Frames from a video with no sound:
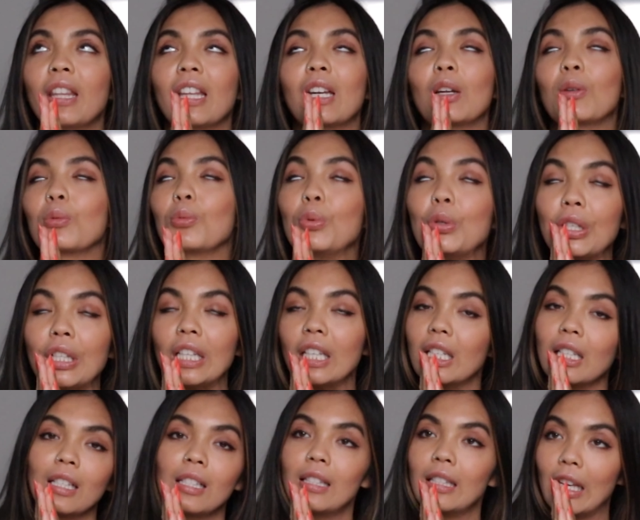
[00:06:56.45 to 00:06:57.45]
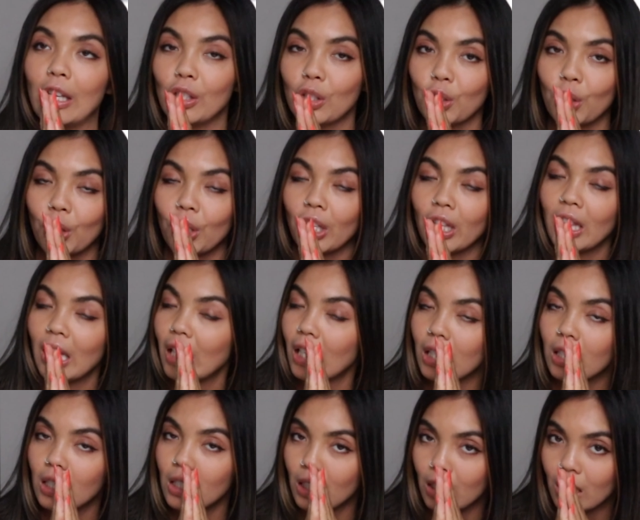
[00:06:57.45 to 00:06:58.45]
and that it really does taste good and
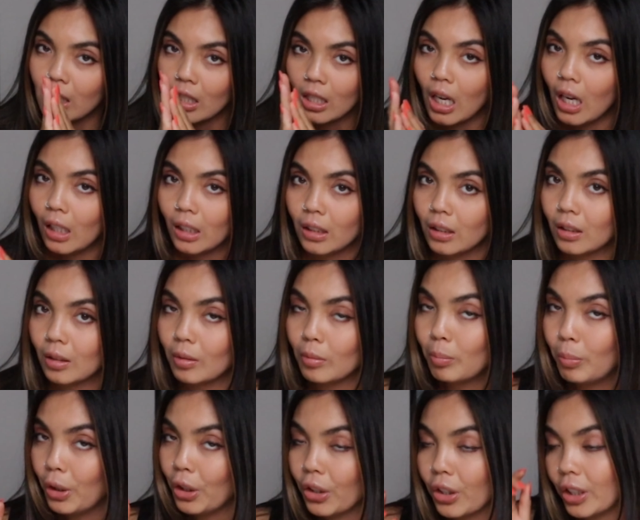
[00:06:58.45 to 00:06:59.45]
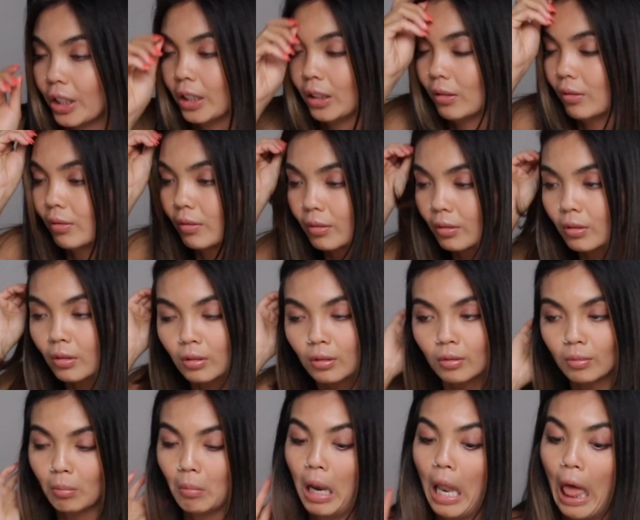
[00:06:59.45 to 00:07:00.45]
then it's not bitter and
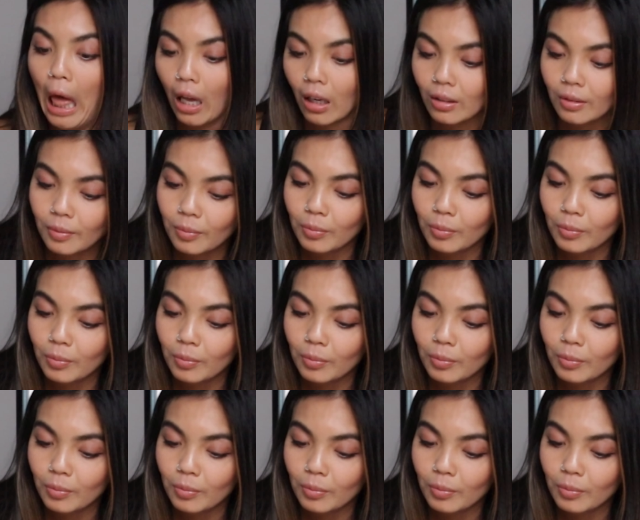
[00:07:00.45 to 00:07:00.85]
blah.